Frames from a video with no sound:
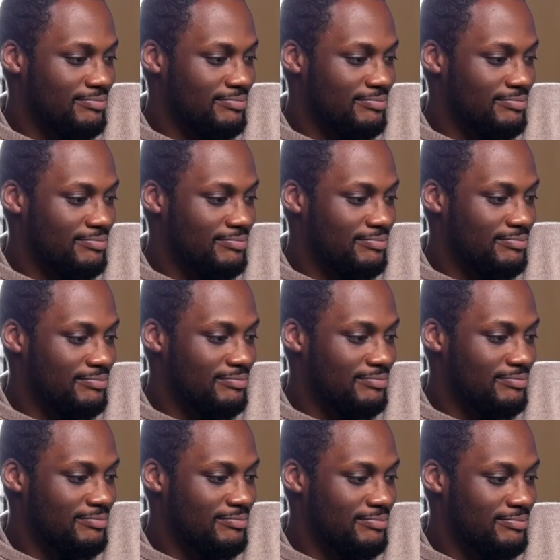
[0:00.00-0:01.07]

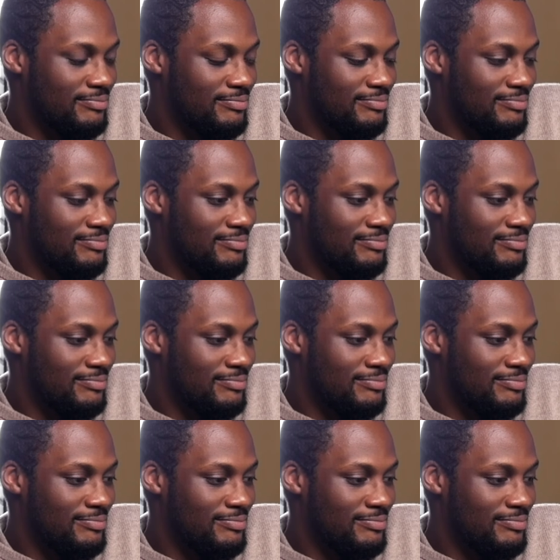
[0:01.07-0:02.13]

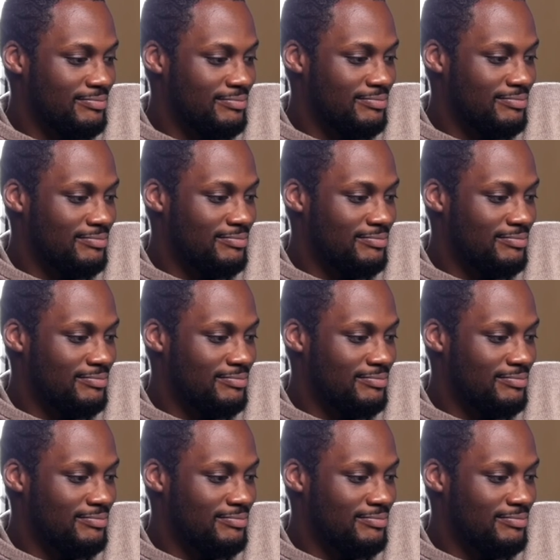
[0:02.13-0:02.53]
(silent)